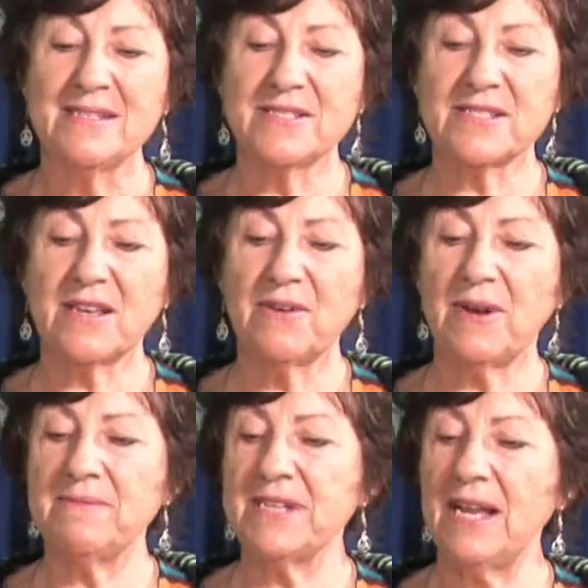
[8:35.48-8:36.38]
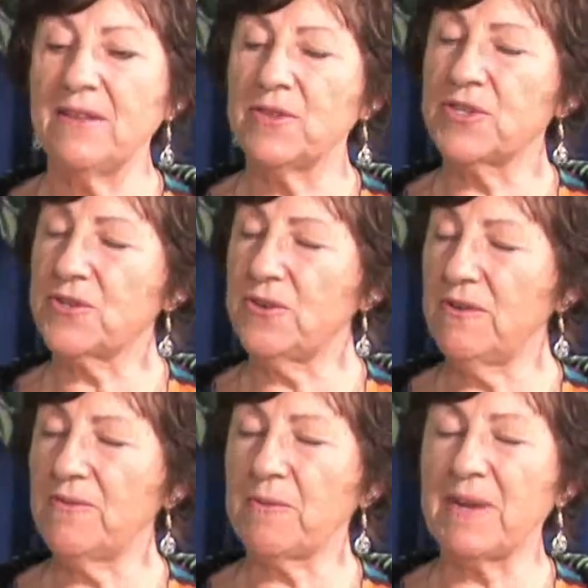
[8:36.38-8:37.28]
So I'm telling the
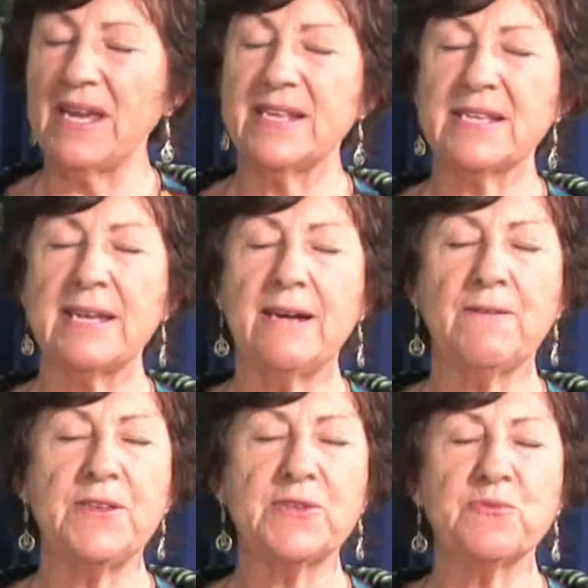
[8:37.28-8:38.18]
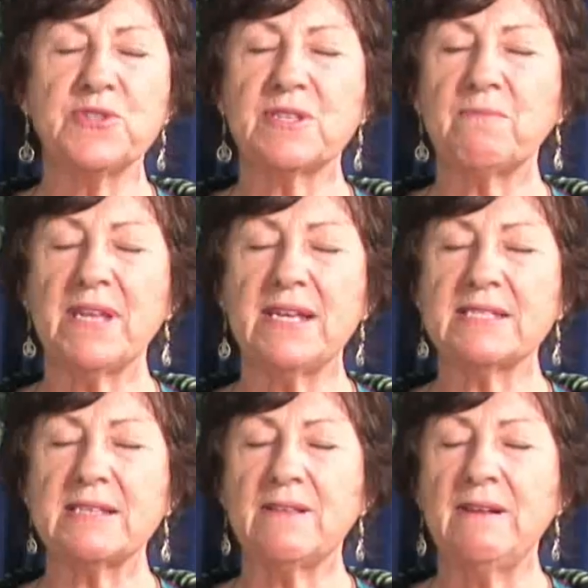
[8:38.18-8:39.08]
story of the place and how this was the
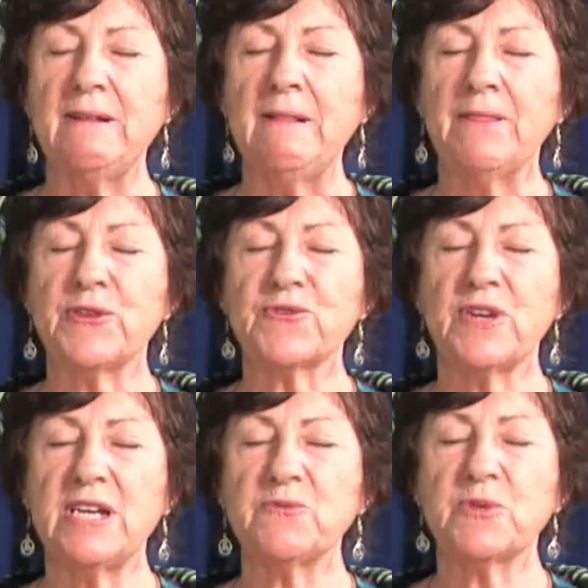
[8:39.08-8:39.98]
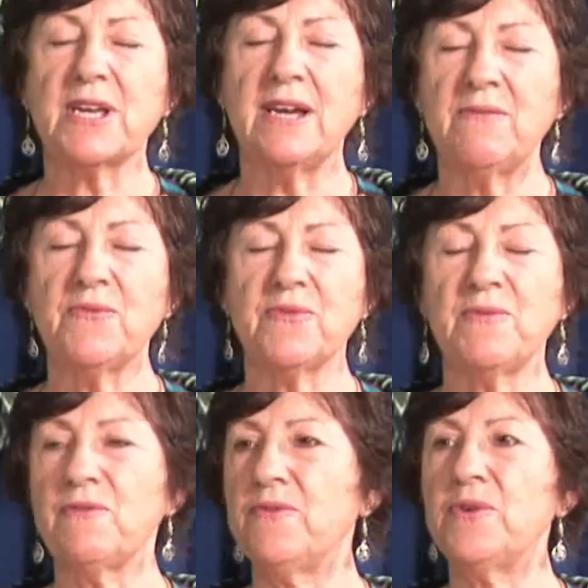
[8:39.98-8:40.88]
place that the tribes would come
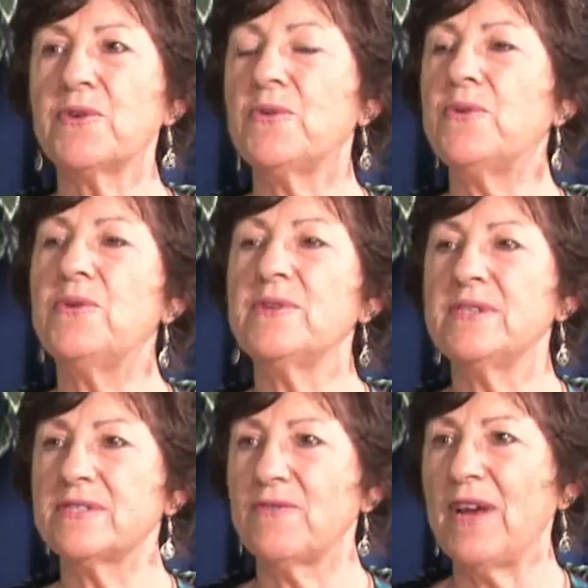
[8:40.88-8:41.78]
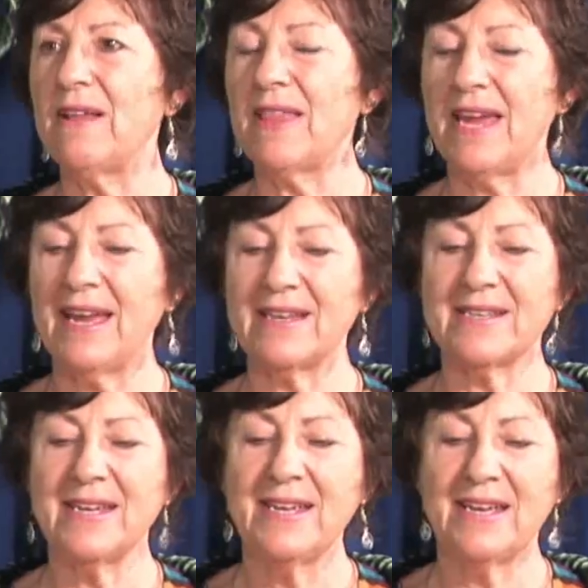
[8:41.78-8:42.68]
from the four corners of our
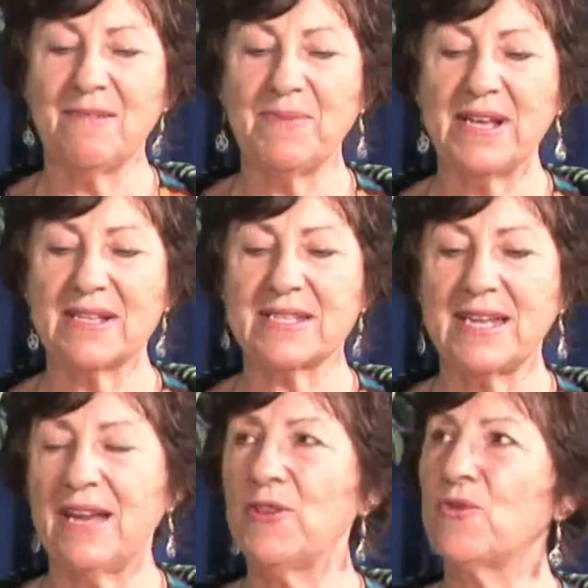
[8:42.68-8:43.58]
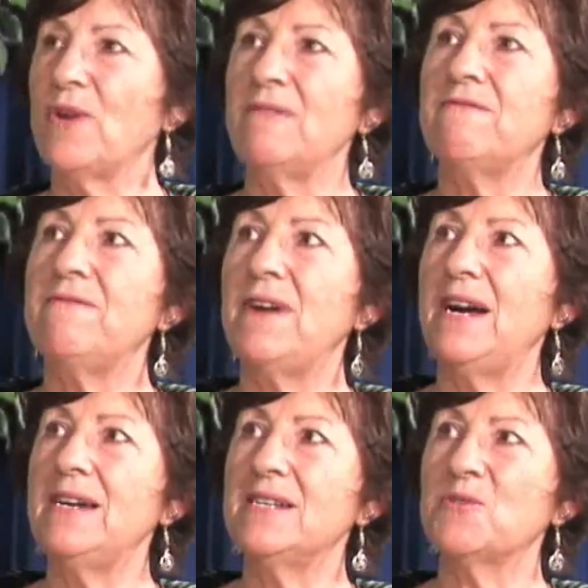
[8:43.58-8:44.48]
land at Bealtaine, how the great
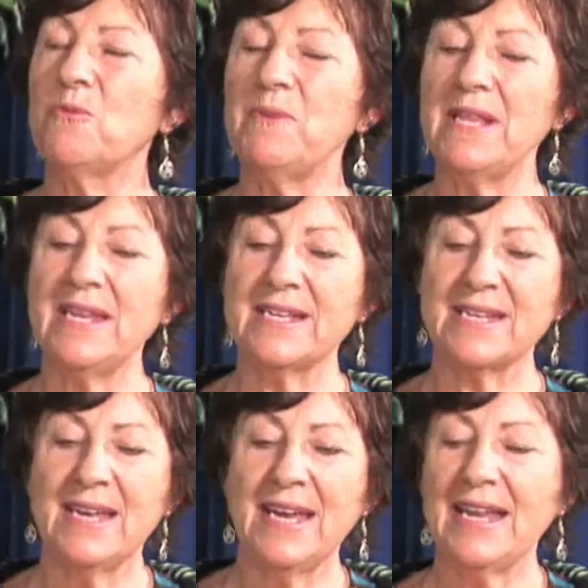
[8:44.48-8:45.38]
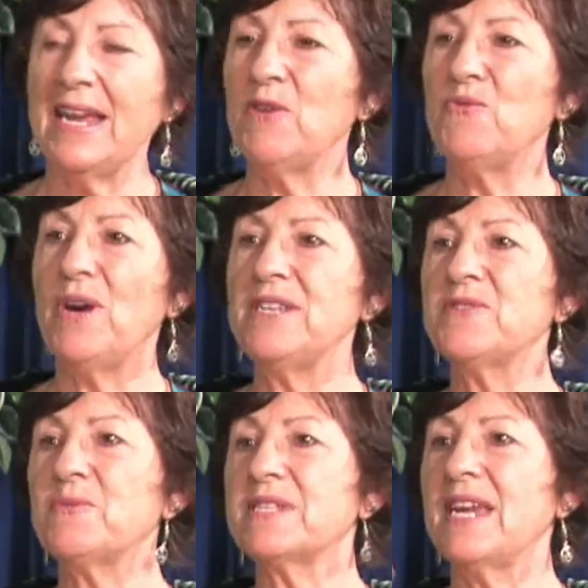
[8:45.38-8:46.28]
fires would be lit and how
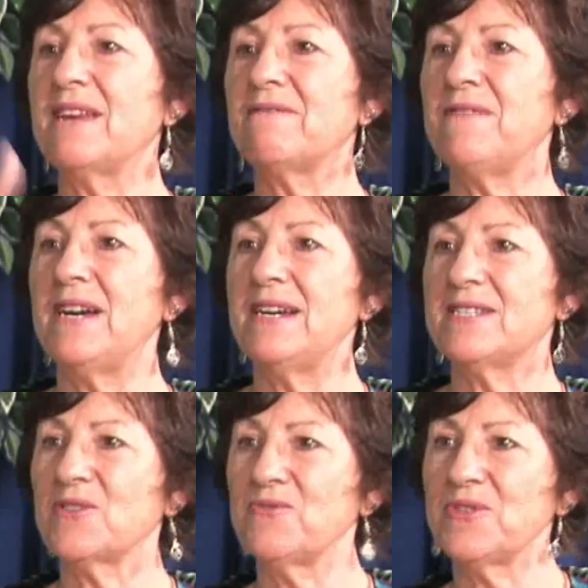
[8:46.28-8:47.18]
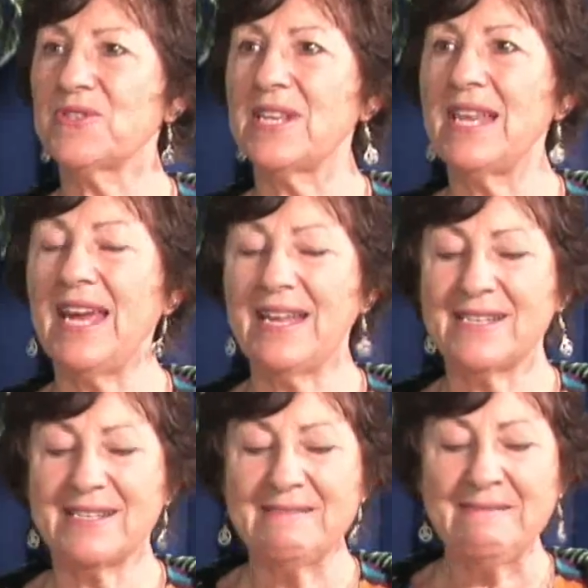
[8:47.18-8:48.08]
runners would take fires across the land.